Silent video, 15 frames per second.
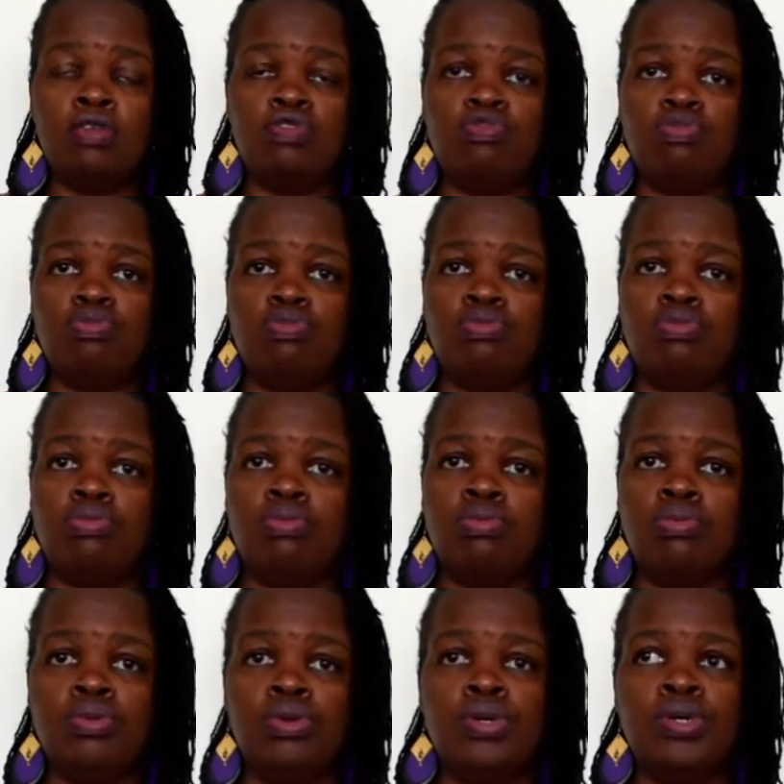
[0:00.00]
to
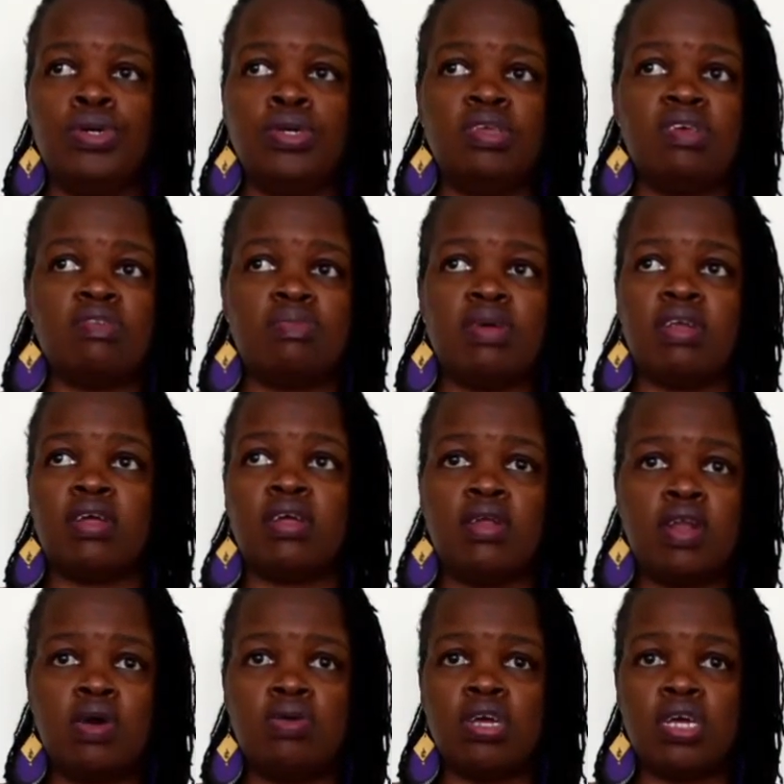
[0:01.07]
just my
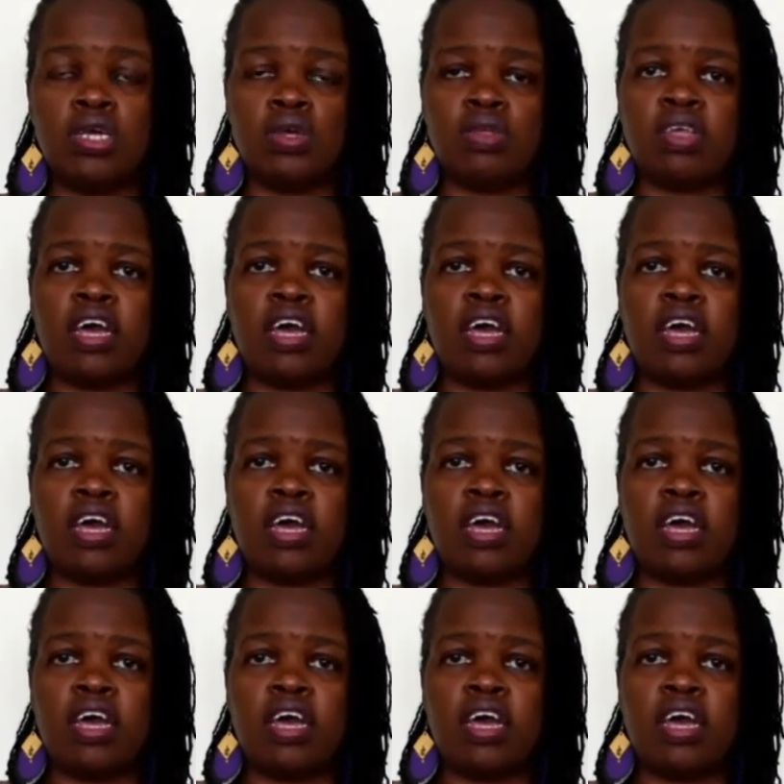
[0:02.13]
regular occasions.